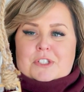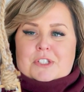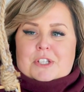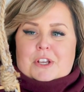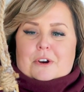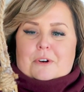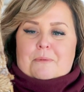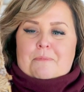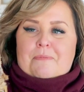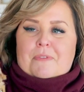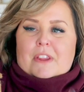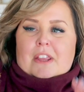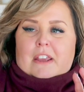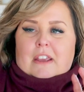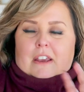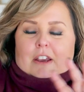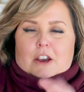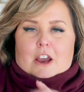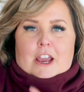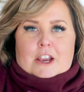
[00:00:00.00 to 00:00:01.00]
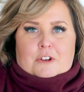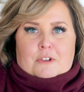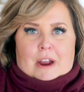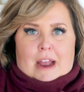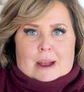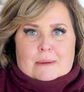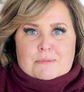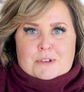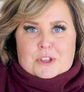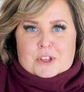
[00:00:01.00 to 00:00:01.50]
So I
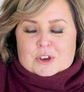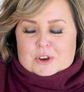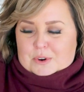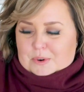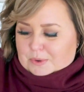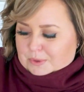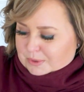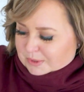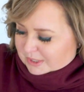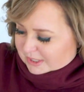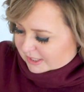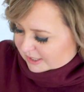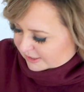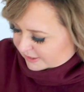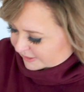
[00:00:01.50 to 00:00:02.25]
grabbed those.